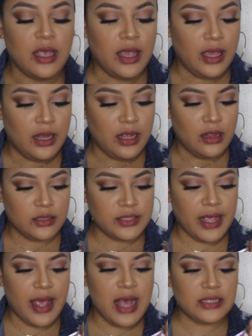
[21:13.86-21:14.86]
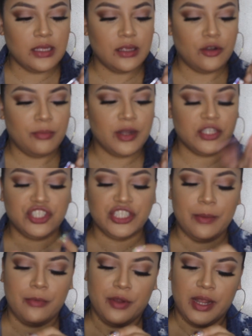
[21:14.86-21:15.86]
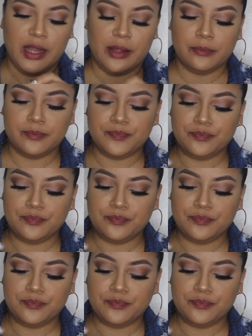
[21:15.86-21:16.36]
and it looks like it has a little bit of shimmer in it.